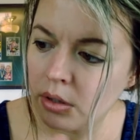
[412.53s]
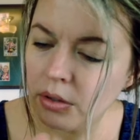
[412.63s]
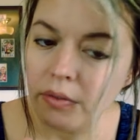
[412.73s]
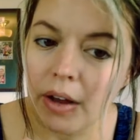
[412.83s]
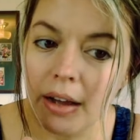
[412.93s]

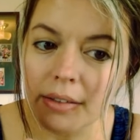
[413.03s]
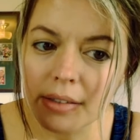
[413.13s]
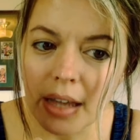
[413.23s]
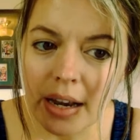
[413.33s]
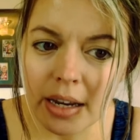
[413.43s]
You've got
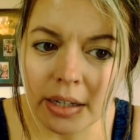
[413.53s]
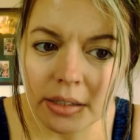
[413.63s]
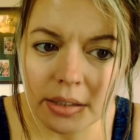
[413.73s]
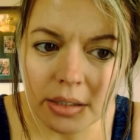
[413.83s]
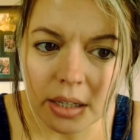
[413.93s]

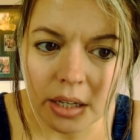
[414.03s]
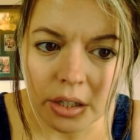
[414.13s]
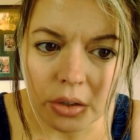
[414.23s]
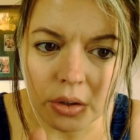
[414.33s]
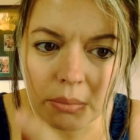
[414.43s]
settings,
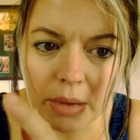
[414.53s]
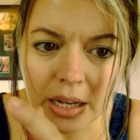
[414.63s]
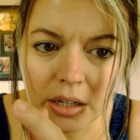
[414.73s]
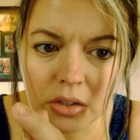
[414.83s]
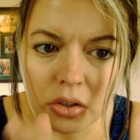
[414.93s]
and you can
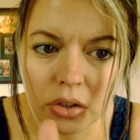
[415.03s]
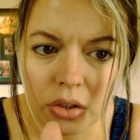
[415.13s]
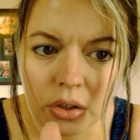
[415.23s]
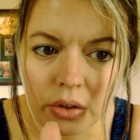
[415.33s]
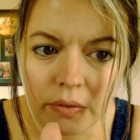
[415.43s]
manage
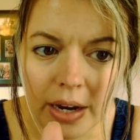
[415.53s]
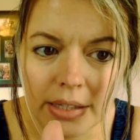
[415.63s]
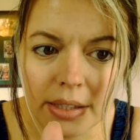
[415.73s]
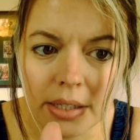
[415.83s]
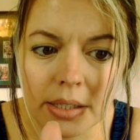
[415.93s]
your
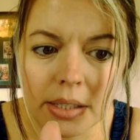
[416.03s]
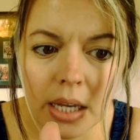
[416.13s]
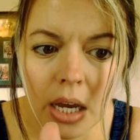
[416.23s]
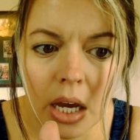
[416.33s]
devices.